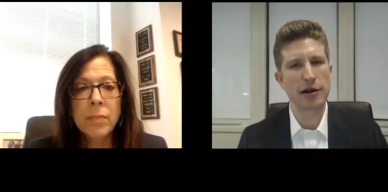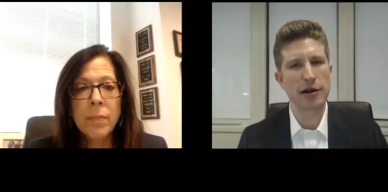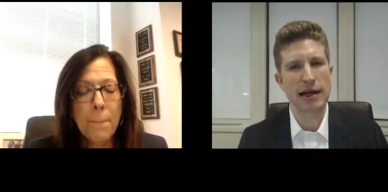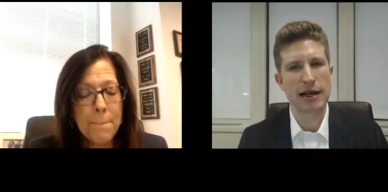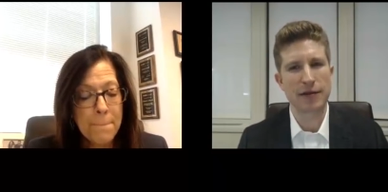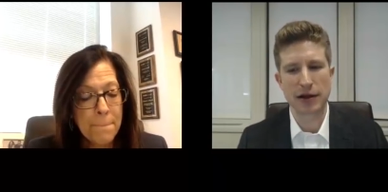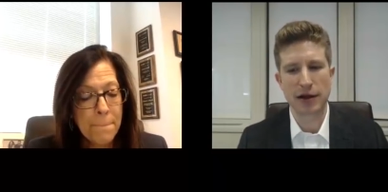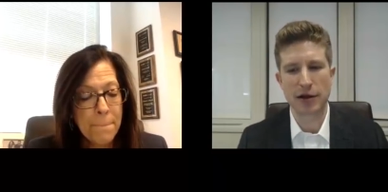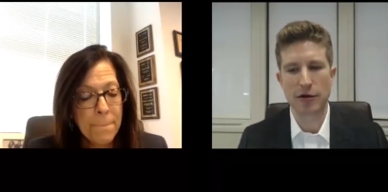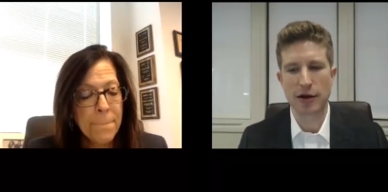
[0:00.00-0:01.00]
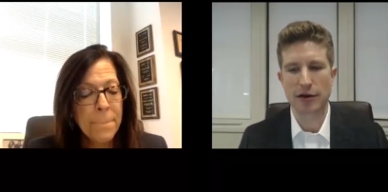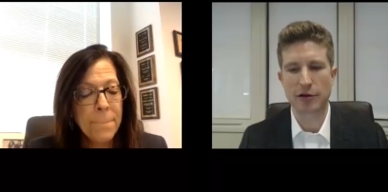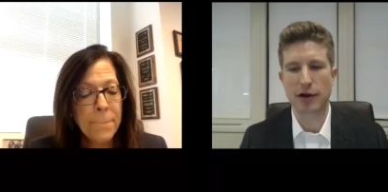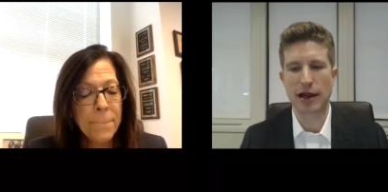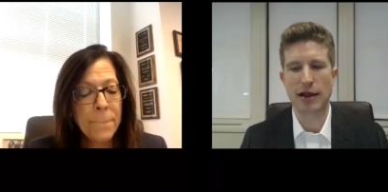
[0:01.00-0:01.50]
Speaker 1: learn anything new
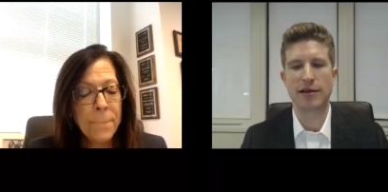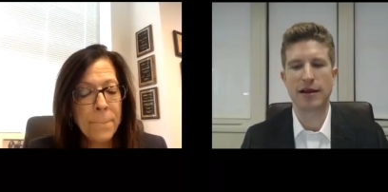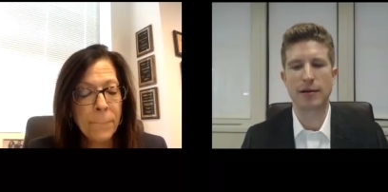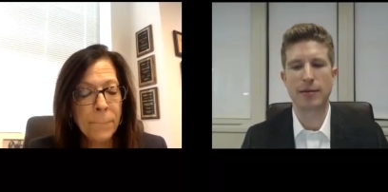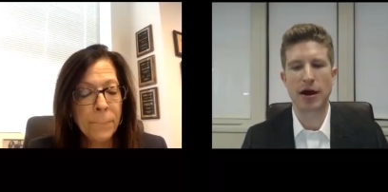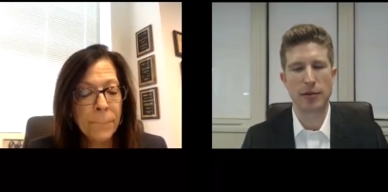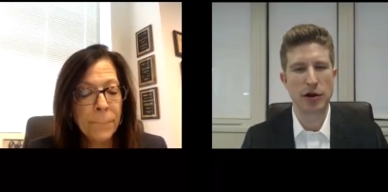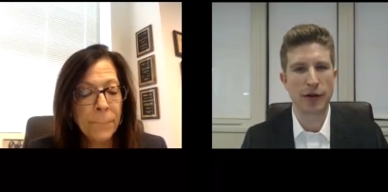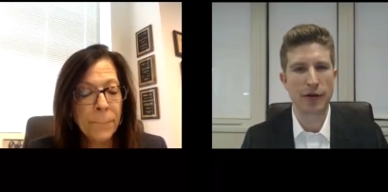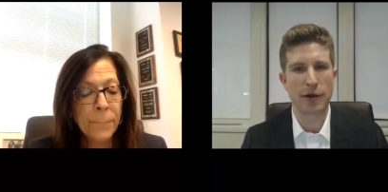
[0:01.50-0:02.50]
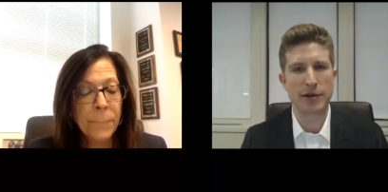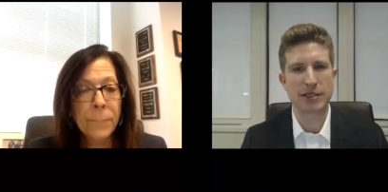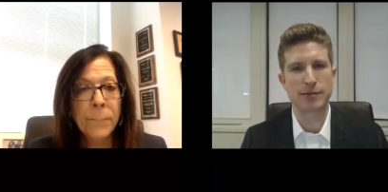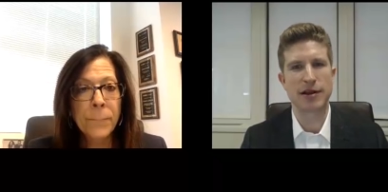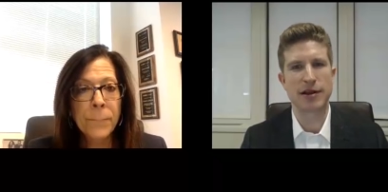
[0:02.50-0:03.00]
in 2018 about
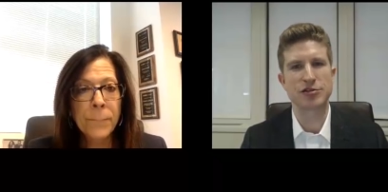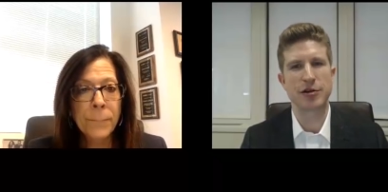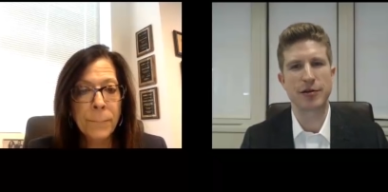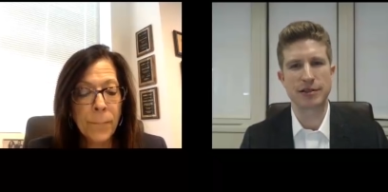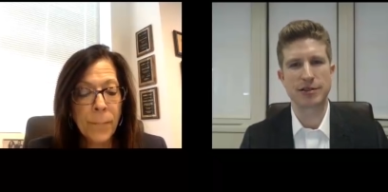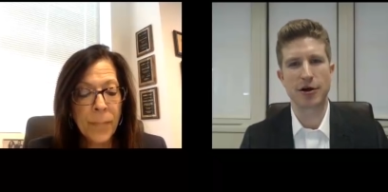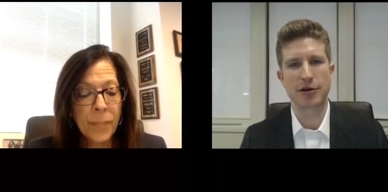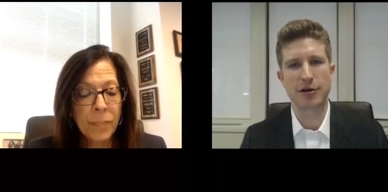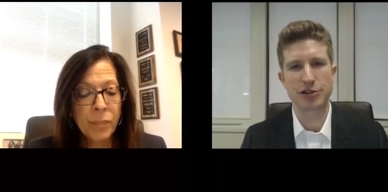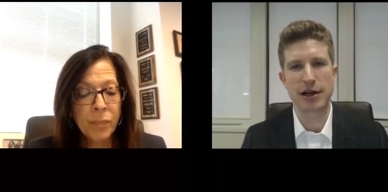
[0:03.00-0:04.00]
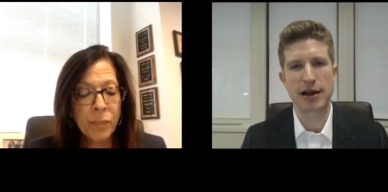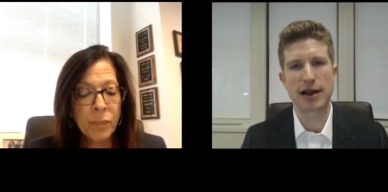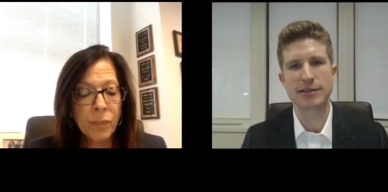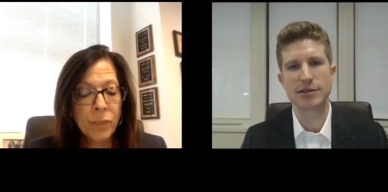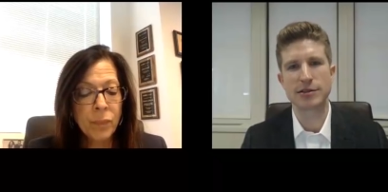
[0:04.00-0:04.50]
immunotherapy's potential in these hard to treat
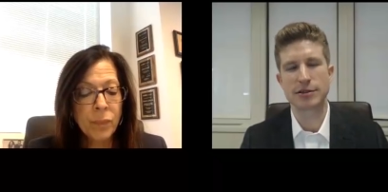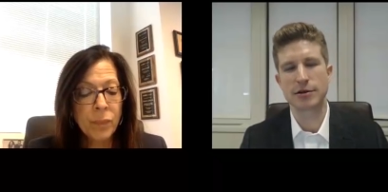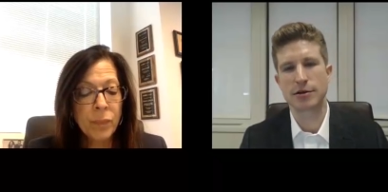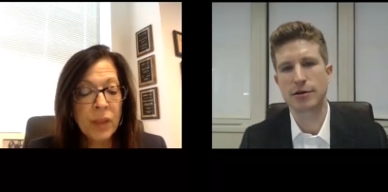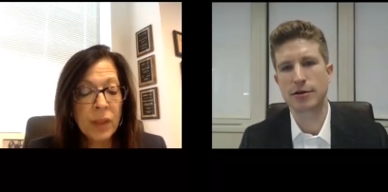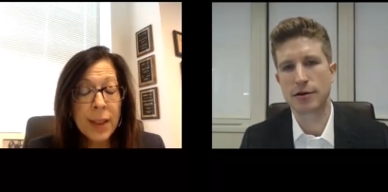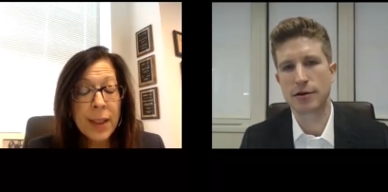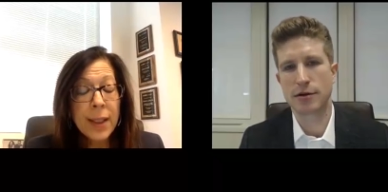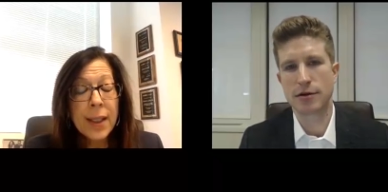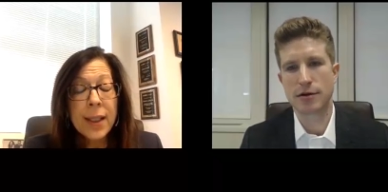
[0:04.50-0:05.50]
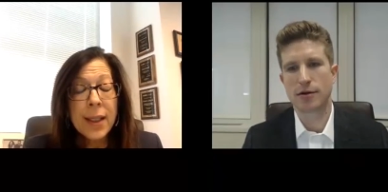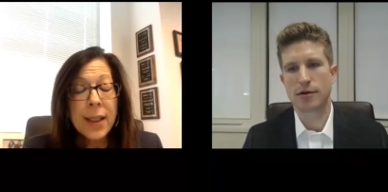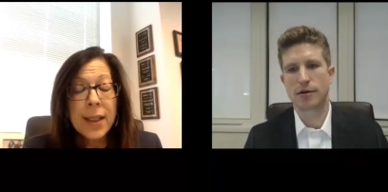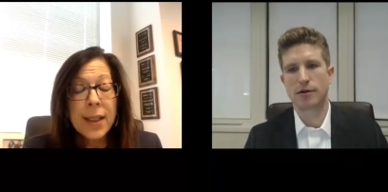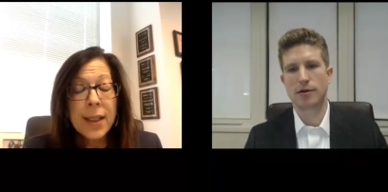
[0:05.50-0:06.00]
cancers?
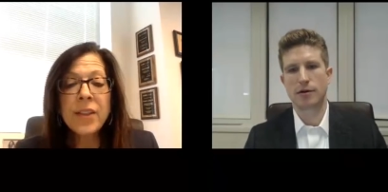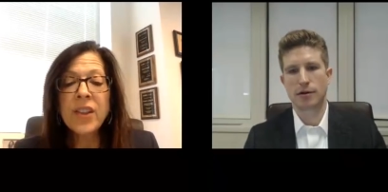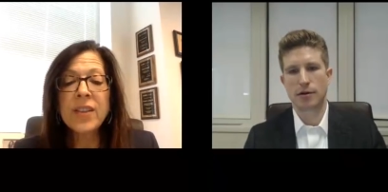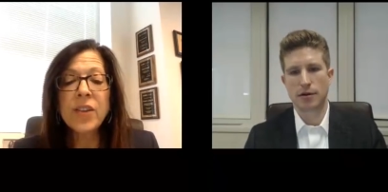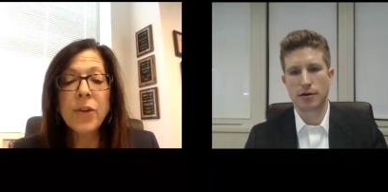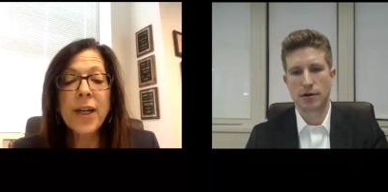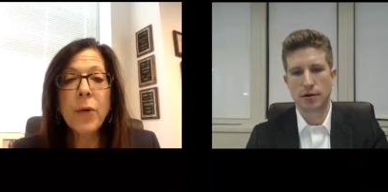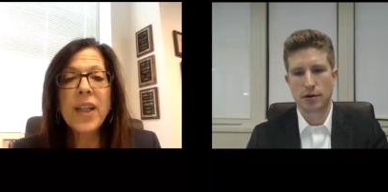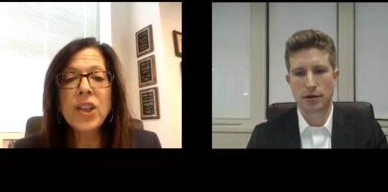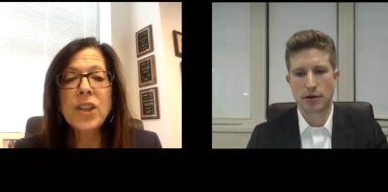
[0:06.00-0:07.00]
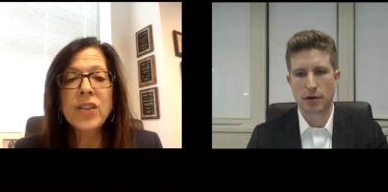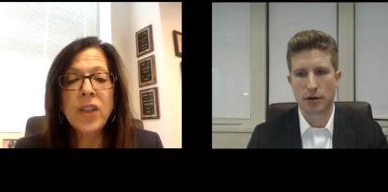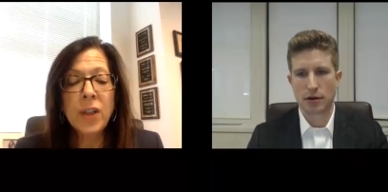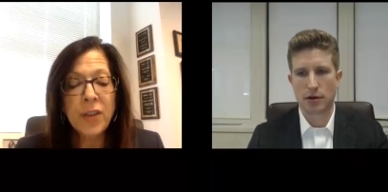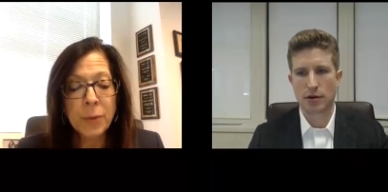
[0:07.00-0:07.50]
Speaker 2: Yeah, you know, so that's a great
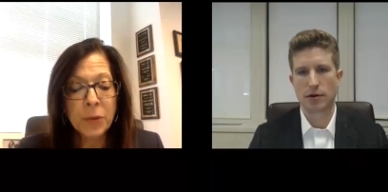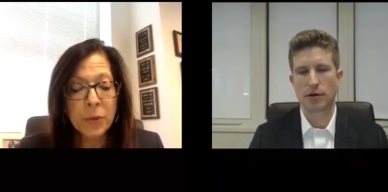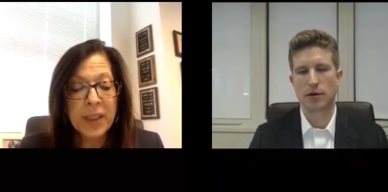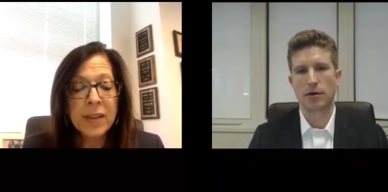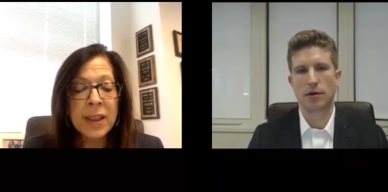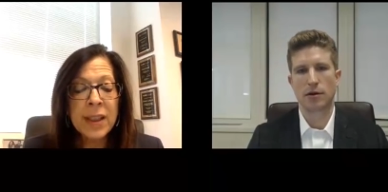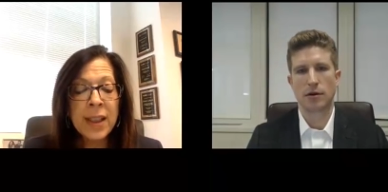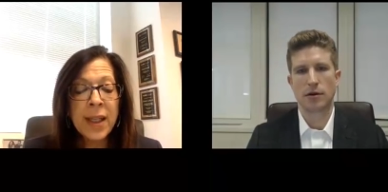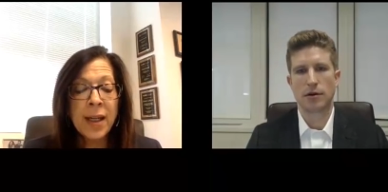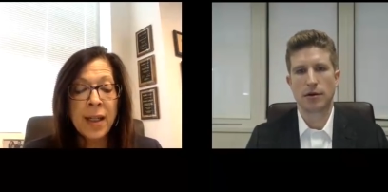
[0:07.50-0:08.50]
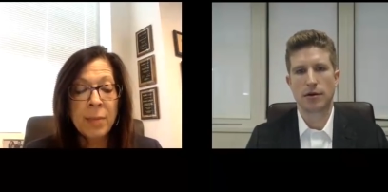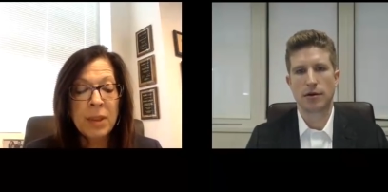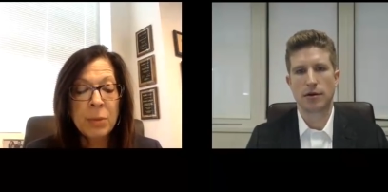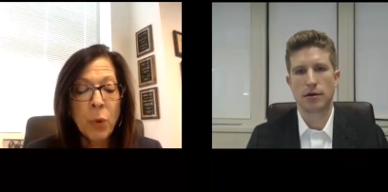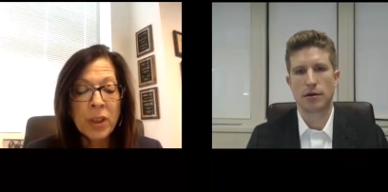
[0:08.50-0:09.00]
question. So there was recently
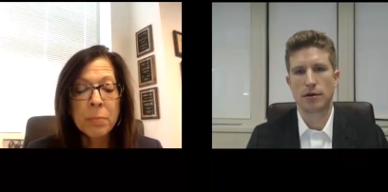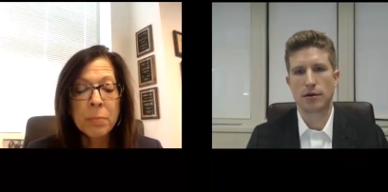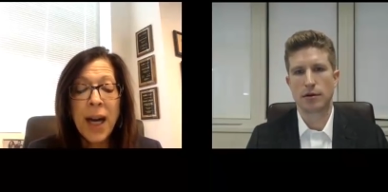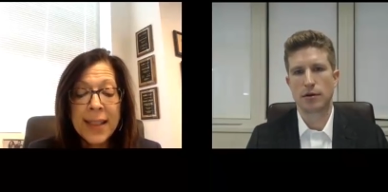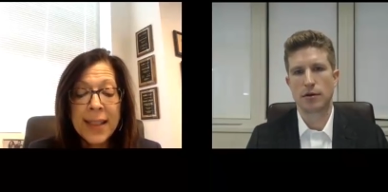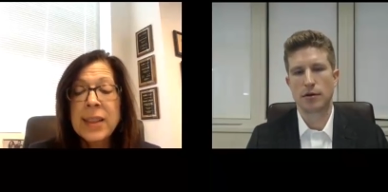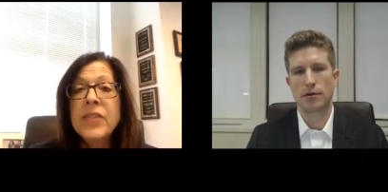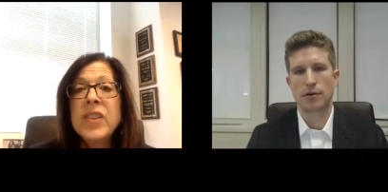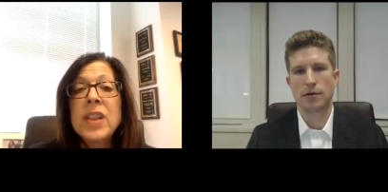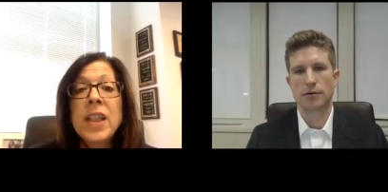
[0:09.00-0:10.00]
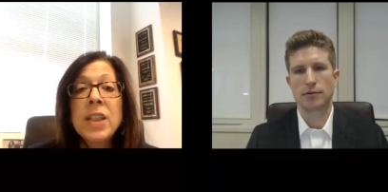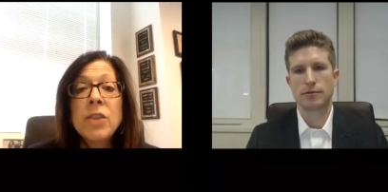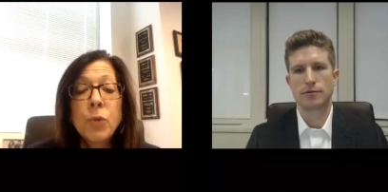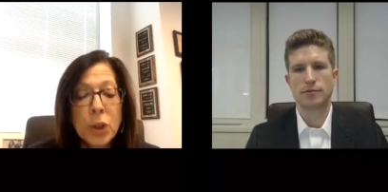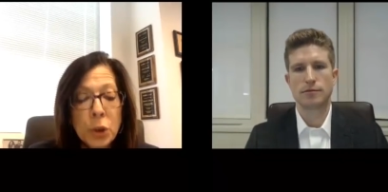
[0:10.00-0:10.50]
um, an important positive
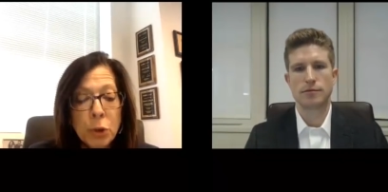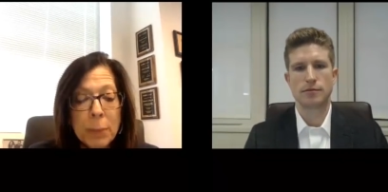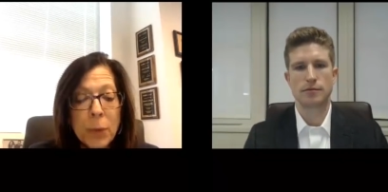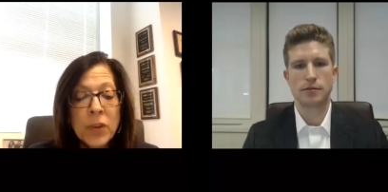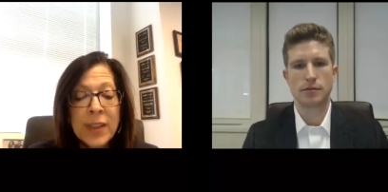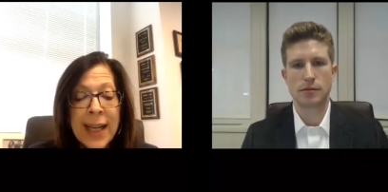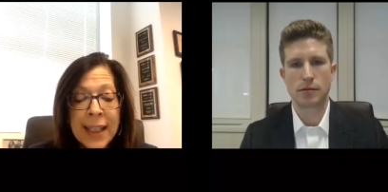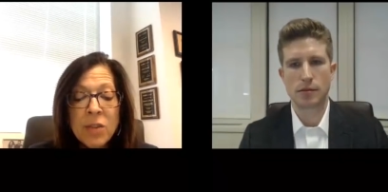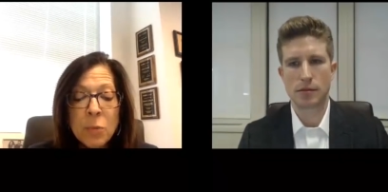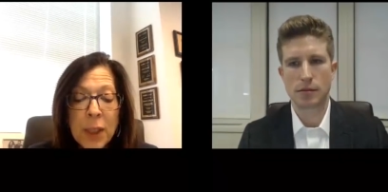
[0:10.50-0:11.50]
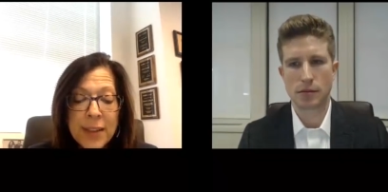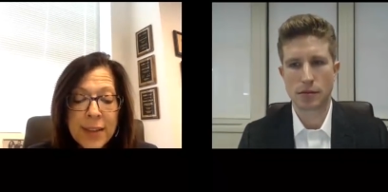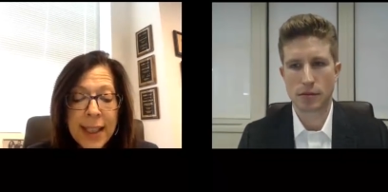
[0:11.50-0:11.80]
study for triple negative